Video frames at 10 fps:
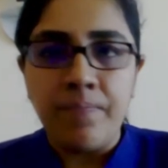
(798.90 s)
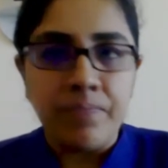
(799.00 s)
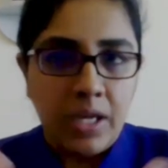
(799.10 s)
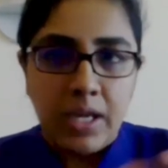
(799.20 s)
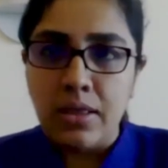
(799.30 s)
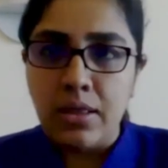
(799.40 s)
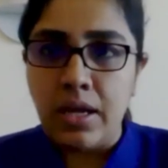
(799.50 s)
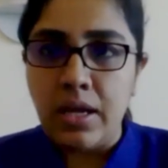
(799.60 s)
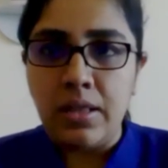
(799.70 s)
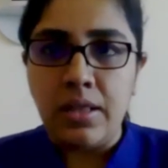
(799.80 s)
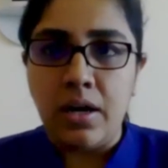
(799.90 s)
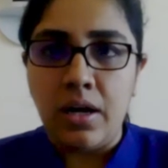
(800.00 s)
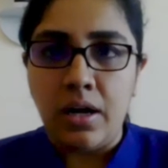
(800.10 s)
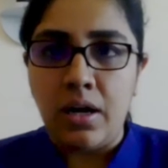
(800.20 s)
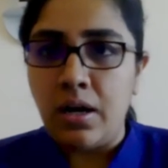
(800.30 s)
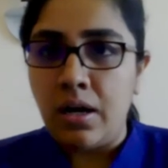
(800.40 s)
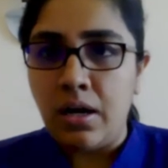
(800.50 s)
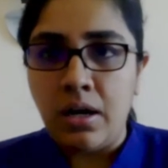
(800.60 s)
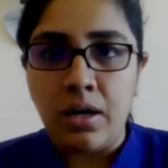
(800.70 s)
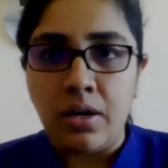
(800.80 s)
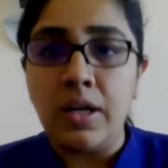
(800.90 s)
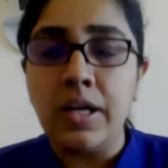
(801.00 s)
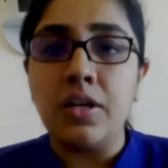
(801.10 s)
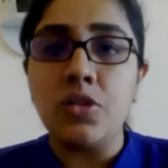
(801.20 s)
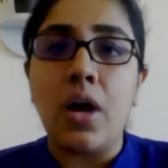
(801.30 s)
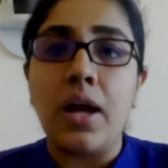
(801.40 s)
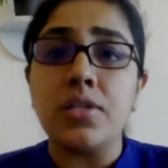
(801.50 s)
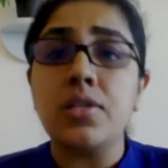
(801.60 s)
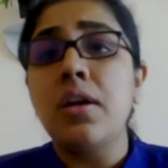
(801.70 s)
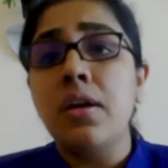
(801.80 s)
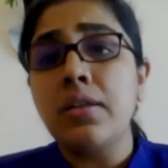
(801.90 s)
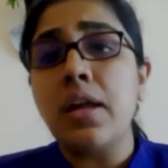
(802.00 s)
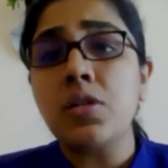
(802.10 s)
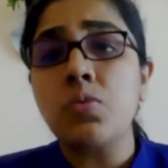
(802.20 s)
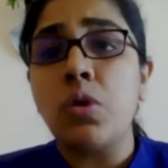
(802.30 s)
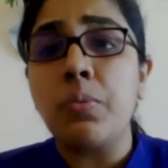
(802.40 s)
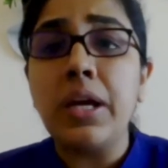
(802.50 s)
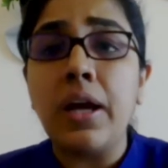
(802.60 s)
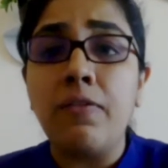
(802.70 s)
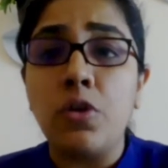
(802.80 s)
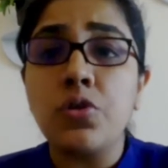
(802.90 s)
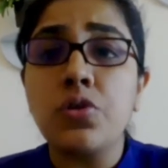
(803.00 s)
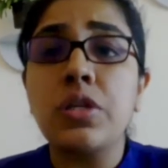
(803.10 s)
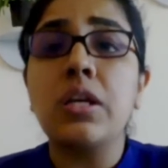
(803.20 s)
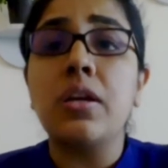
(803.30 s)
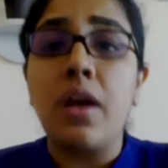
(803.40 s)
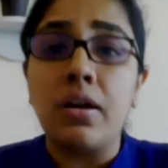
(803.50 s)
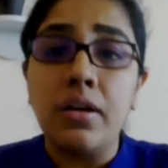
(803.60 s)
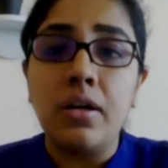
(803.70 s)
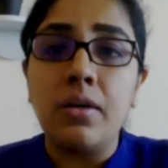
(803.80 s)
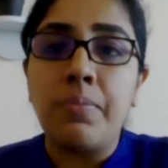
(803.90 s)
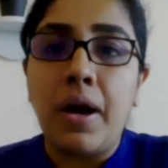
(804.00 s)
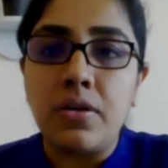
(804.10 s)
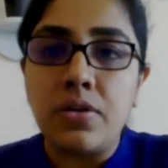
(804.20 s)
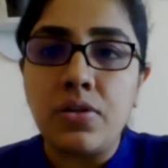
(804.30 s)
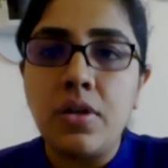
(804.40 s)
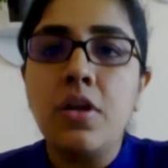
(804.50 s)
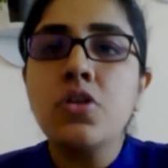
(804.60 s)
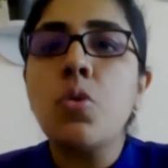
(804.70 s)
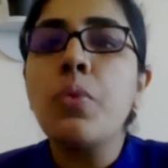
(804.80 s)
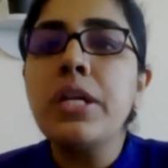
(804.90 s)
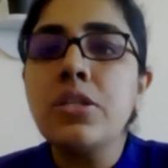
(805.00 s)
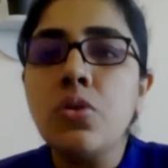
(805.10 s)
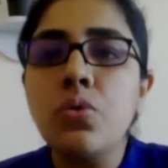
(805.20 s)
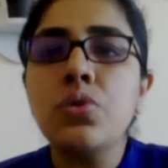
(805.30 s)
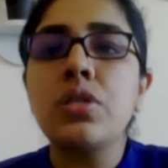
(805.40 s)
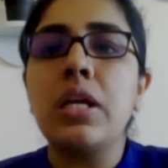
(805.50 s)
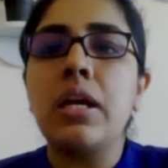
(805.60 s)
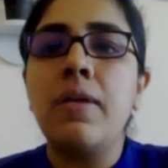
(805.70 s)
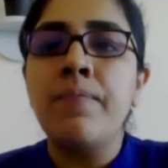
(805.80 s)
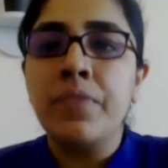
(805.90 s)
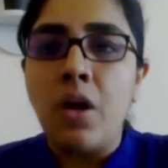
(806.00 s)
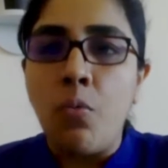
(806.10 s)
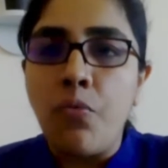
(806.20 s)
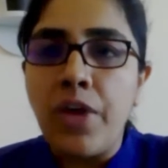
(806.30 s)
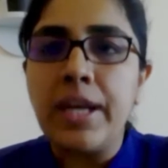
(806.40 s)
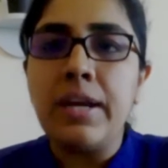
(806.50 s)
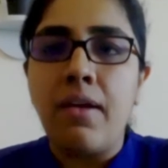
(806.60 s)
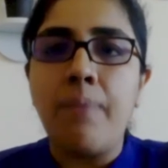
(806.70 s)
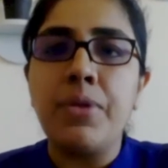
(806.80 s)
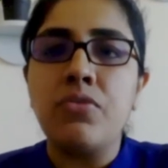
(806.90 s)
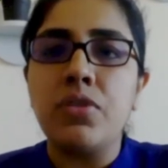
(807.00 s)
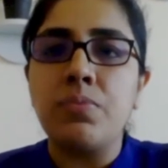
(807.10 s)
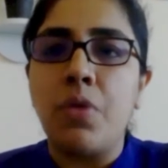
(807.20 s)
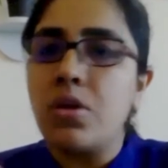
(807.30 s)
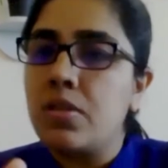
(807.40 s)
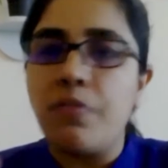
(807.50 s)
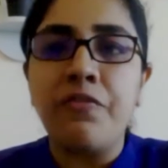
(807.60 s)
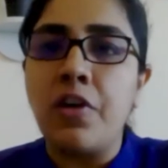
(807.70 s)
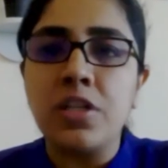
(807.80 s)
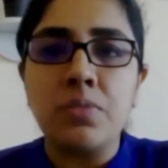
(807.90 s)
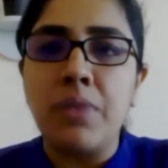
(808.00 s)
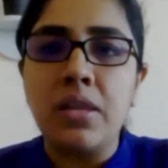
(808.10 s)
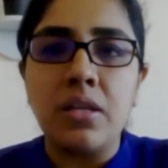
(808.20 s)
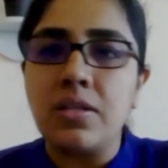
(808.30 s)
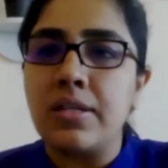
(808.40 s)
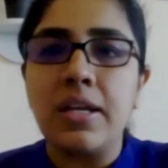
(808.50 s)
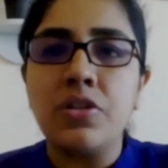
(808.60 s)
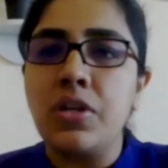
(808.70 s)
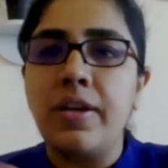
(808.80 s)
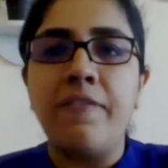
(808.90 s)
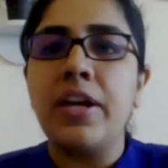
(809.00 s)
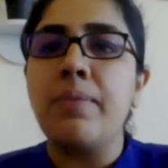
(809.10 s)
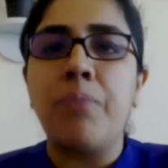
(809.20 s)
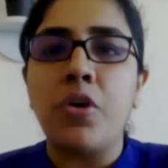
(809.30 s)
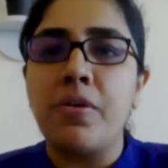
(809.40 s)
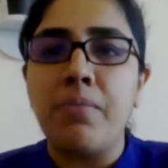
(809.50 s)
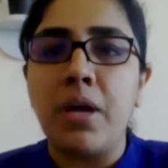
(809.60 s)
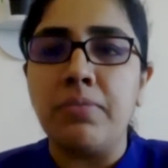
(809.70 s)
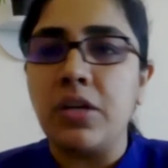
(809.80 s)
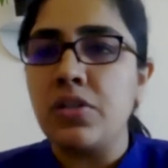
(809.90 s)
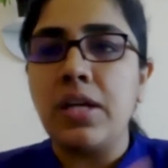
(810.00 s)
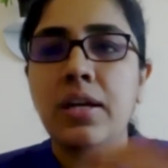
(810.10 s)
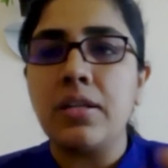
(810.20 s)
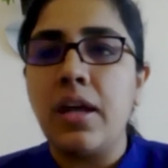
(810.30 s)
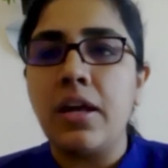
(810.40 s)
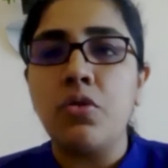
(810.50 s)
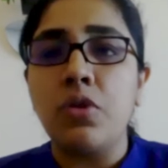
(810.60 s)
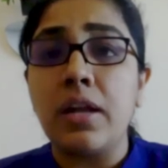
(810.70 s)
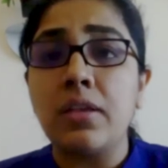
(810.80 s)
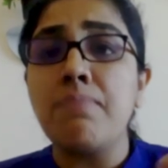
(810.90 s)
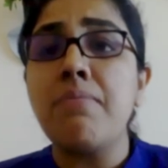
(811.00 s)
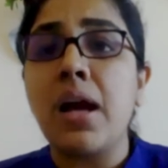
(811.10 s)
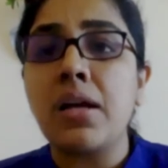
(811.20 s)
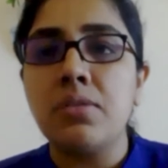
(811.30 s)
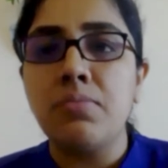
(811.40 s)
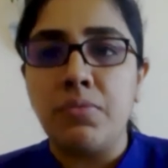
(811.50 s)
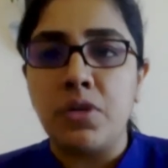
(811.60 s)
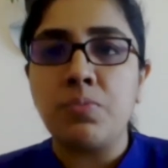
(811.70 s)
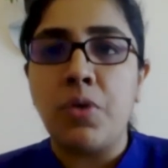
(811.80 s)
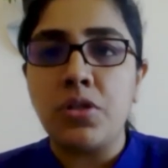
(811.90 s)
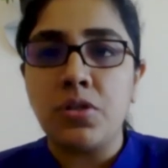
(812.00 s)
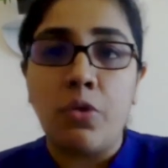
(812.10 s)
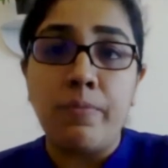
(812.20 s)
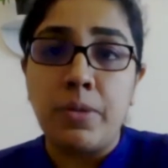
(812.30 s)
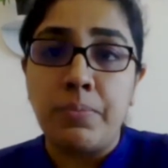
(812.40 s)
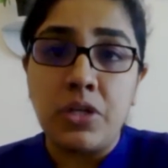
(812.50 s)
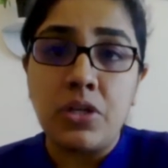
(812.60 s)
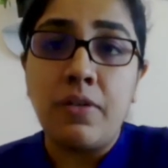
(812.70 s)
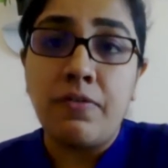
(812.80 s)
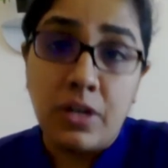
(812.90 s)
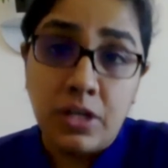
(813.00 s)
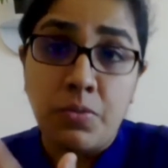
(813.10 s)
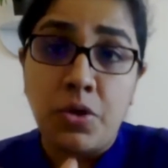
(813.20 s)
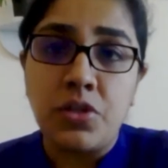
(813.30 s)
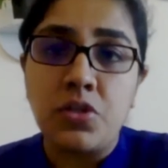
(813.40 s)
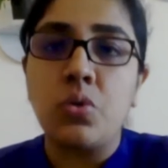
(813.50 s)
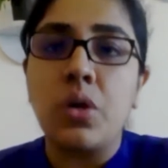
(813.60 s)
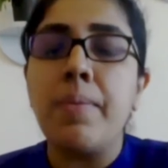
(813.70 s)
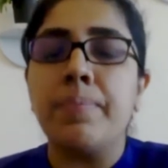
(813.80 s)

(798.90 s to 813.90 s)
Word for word: in, in the clinical trials, that is what we have also seen in our clinical practice. So, we do see a very rapid response. The first month is essentially a very important month because there, there you get the maximum response from the patient if the response is to come.